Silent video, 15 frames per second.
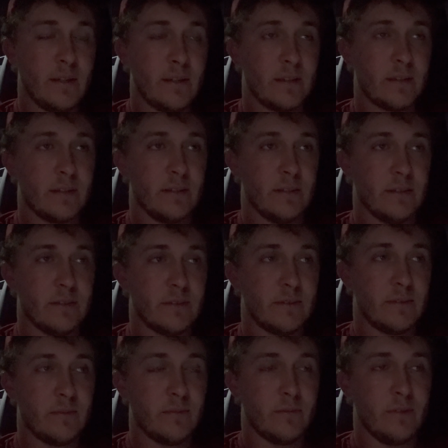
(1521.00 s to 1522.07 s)
because
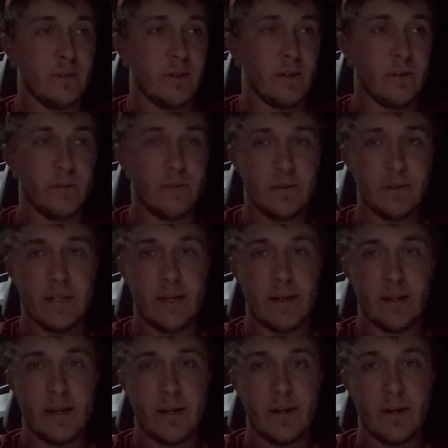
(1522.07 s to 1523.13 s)

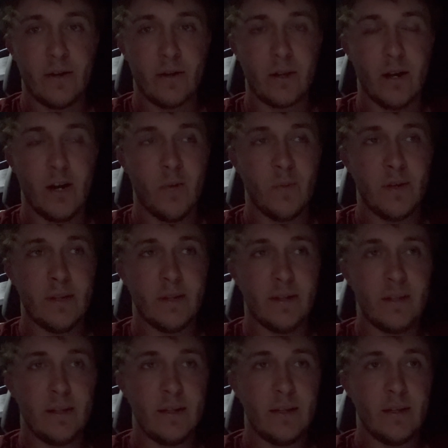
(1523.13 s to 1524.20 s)
here in Oklahoma
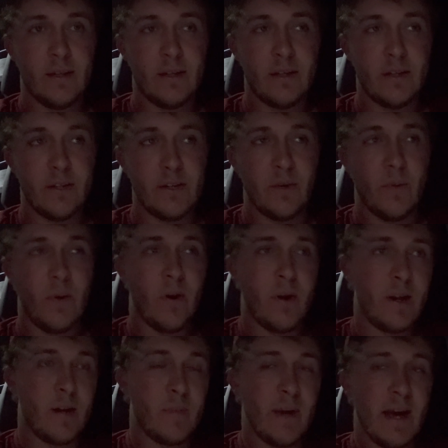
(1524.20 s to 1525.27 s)
you want
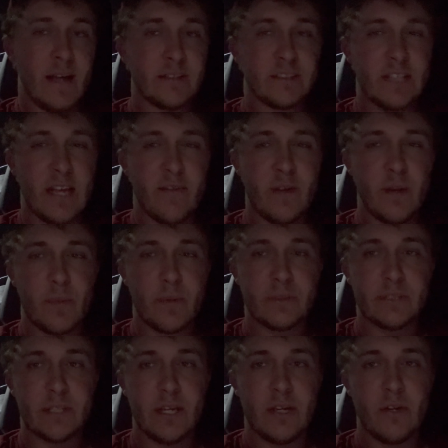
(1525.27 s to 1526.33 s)
it about
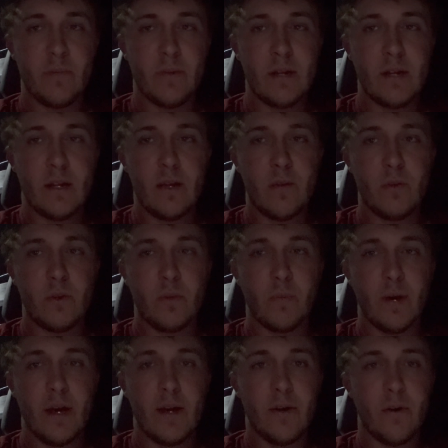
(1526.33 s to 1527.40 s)
70% humidity when you
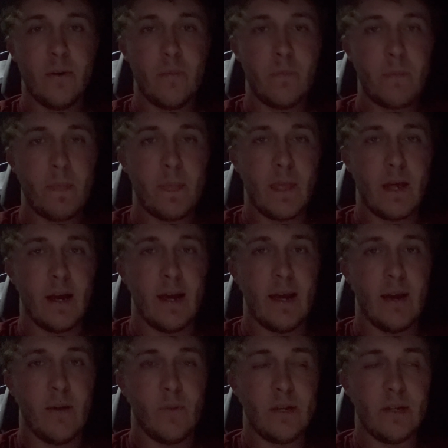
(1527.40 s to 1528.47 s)
bale,
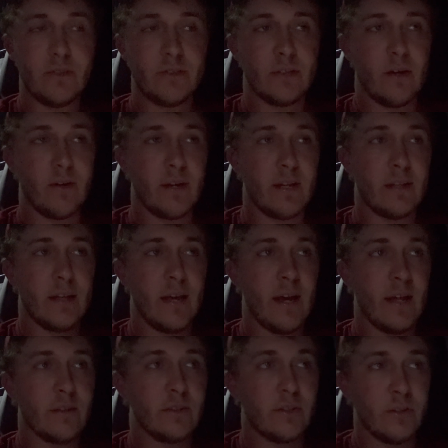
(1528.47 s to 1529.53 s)
and we usually don't get that
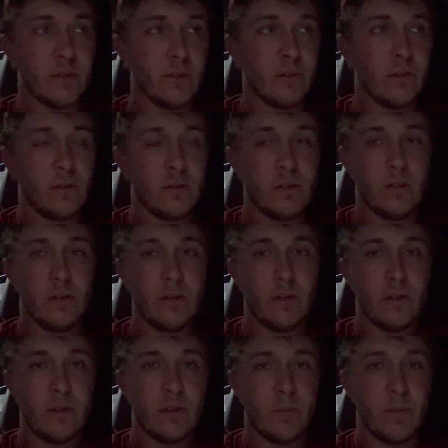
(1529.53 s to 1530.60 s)
until
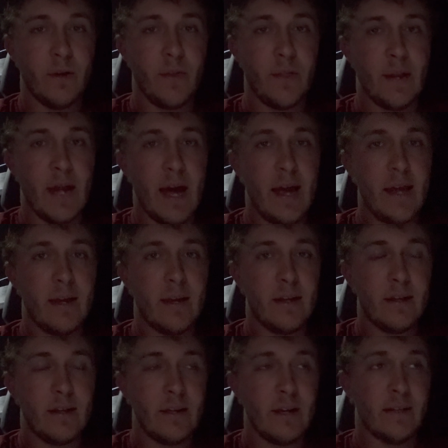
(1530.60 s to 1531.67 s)
the middle of the night,
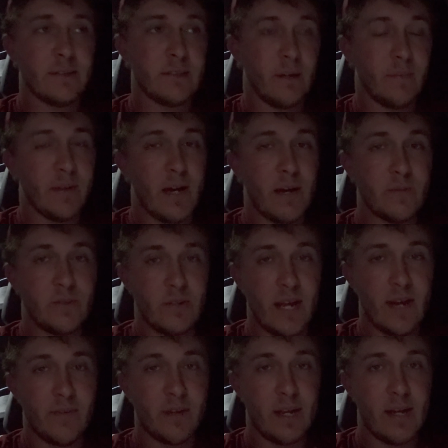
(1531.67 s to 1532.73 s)
and sometimes you
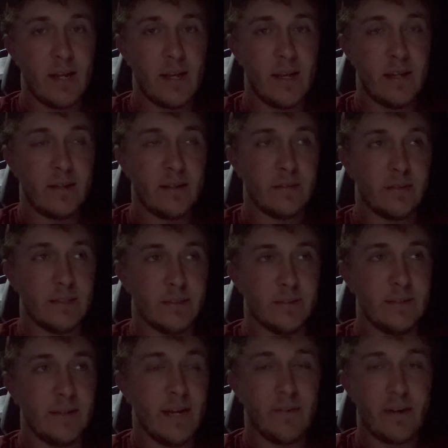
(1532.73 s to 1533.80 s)
never get it. It
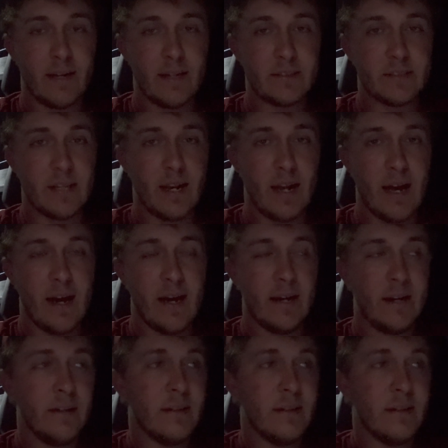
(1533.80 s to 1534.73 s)
never gets that high,